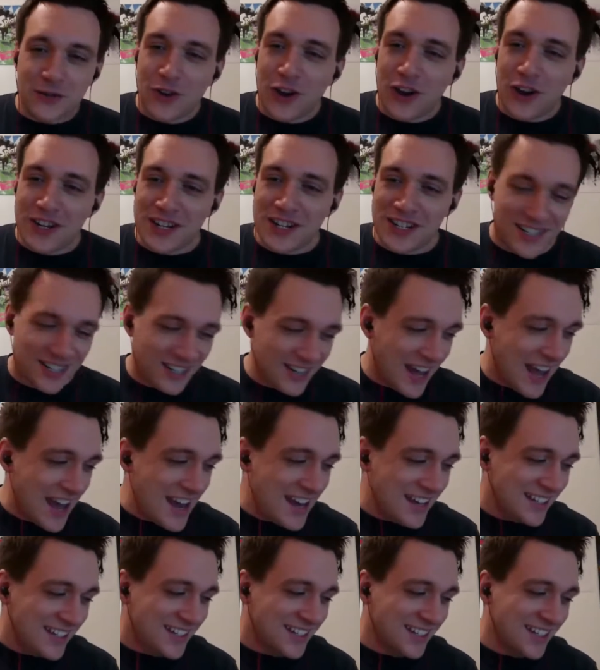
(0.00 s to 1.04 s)
Phoenix
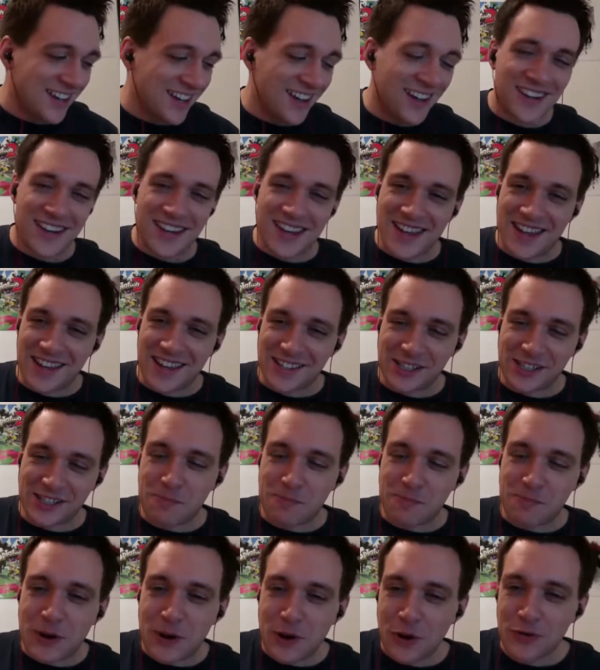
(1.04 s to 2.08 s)
Wright, Ace
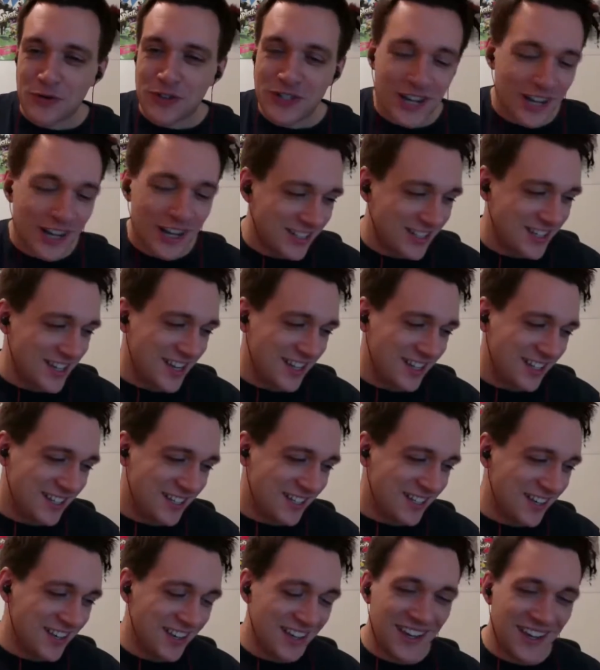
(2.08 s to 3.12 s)
Attorney, Spirit of
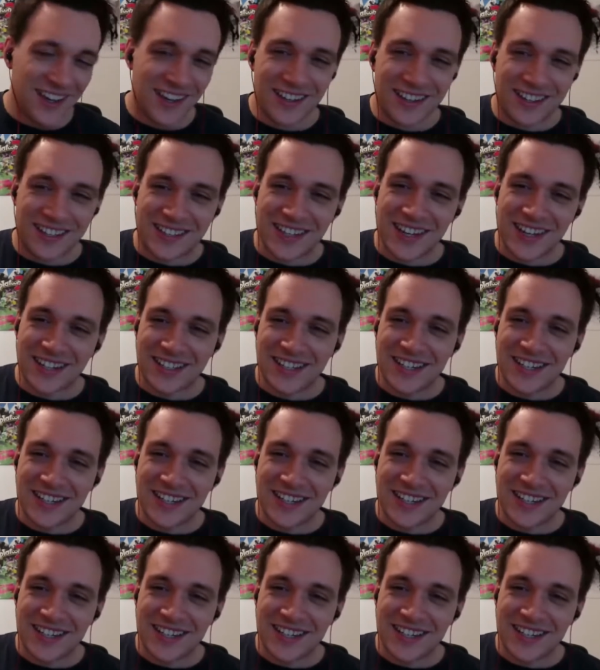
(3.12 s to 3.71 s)
Justice,